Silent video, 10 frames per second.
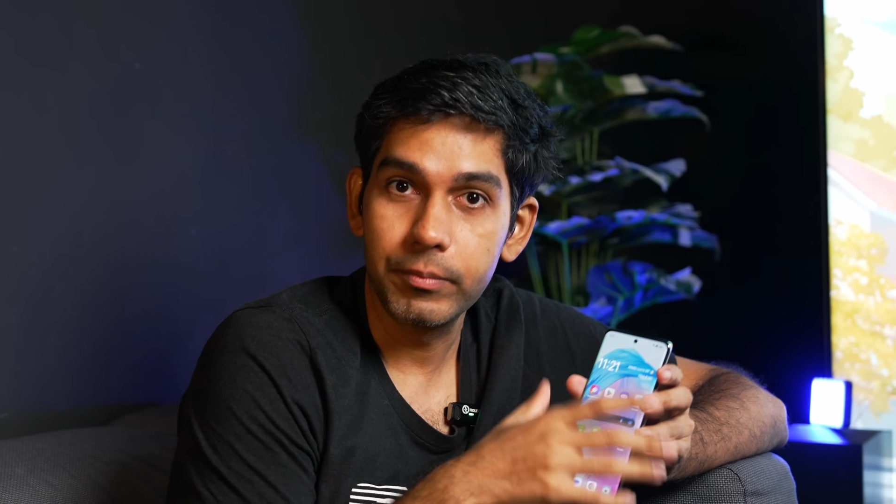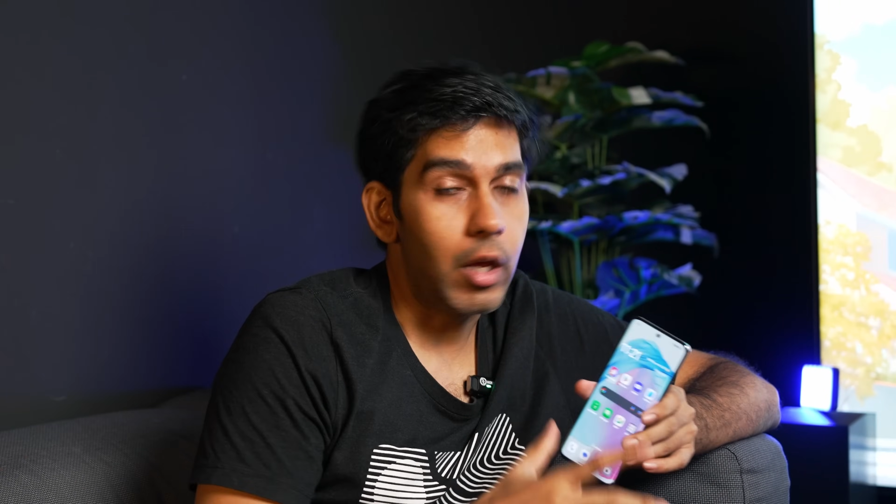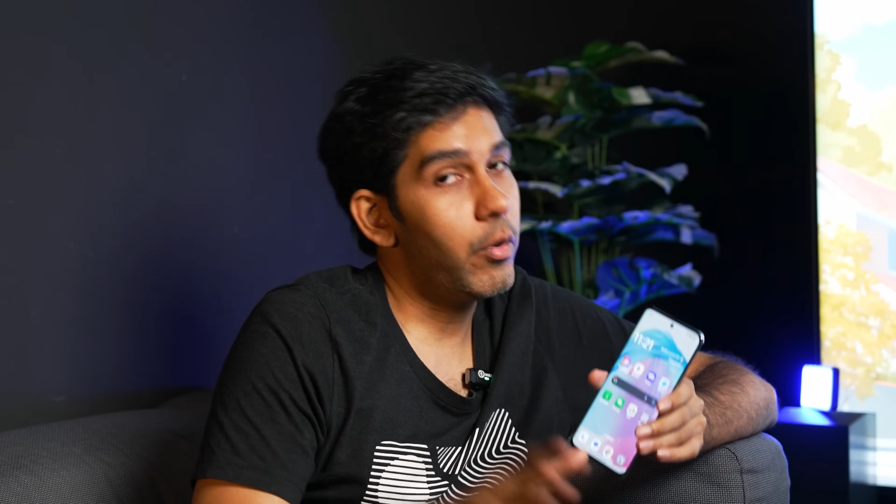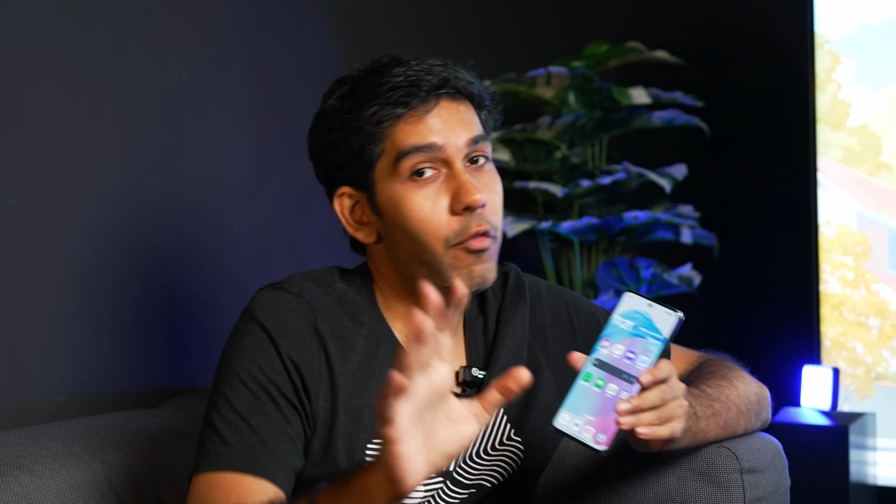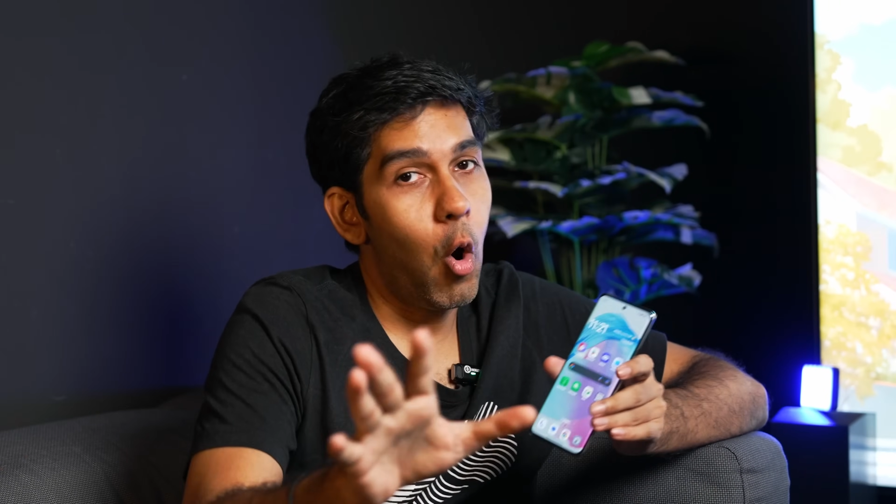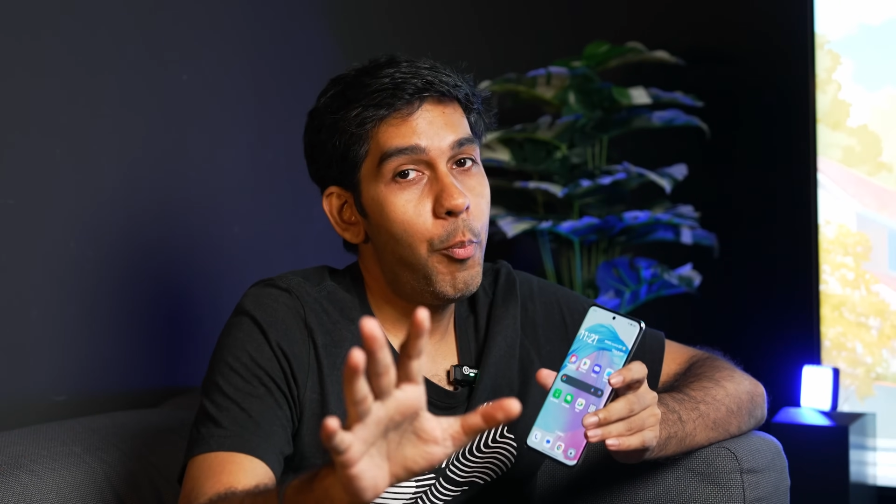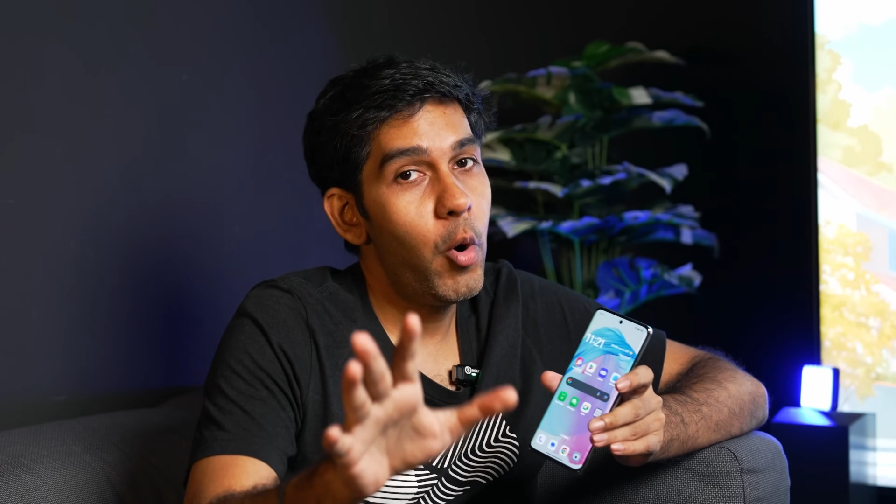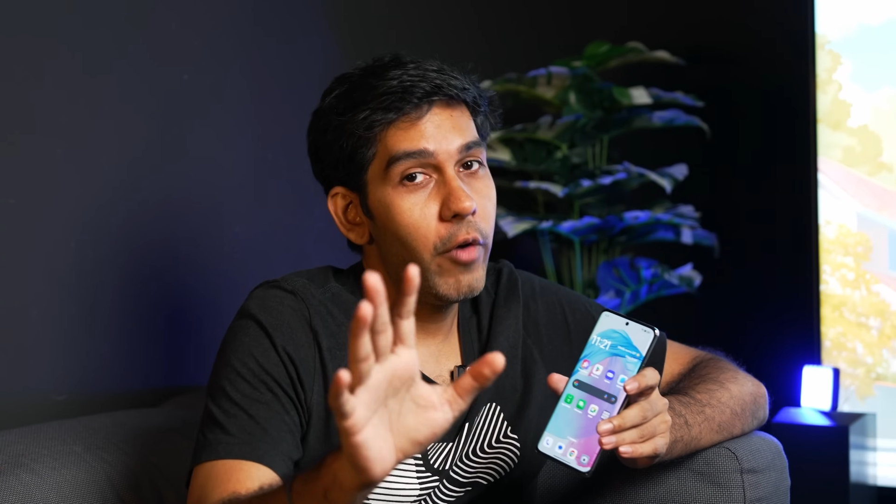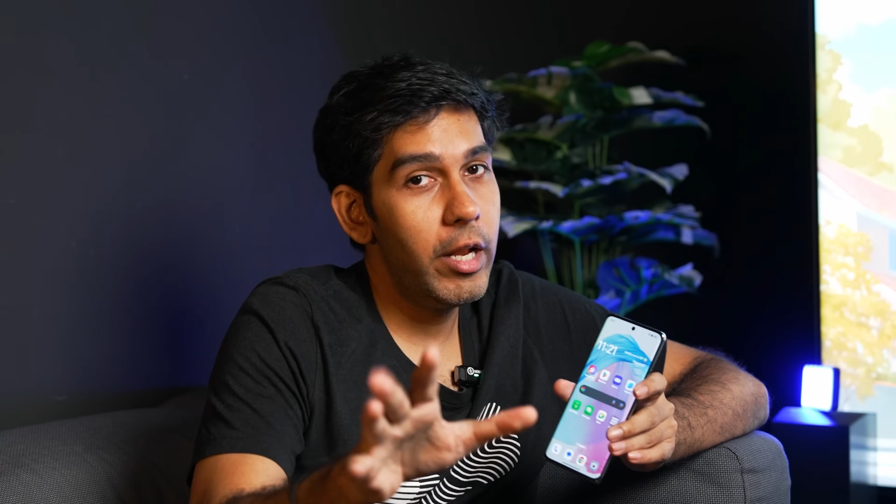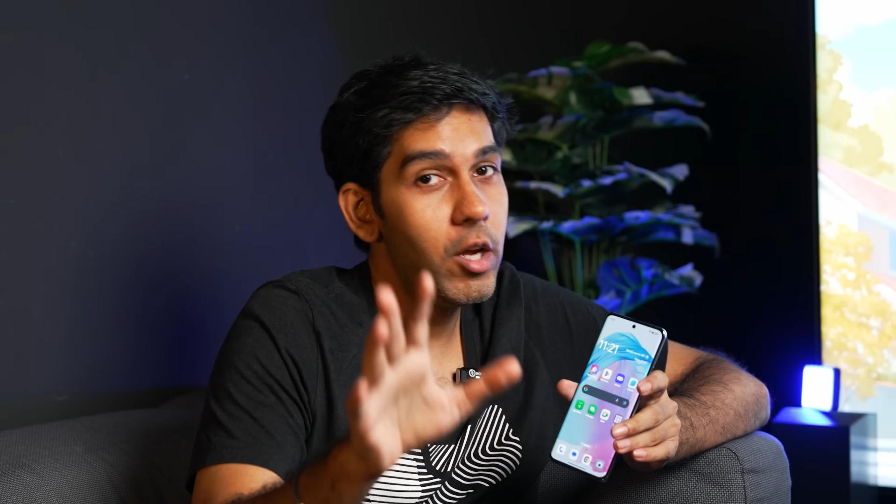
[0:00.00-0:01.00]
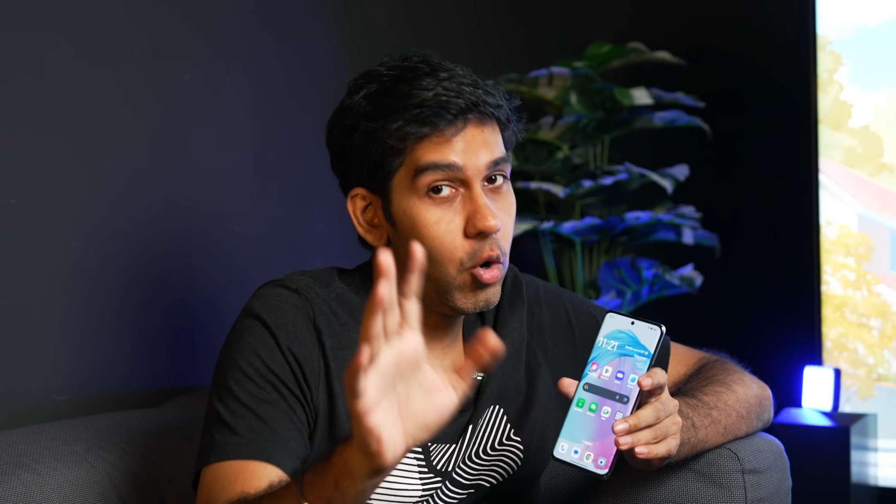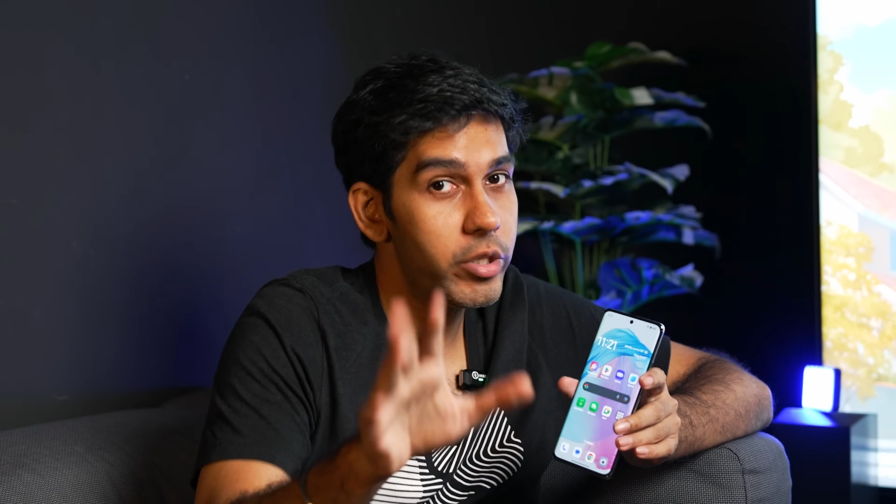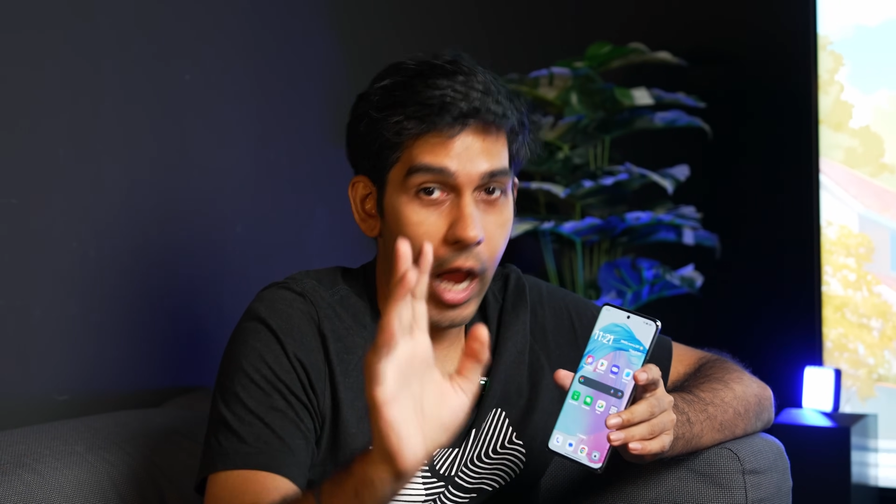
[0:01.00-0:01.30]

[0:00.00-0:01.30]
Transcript: Now, if Oppo really goes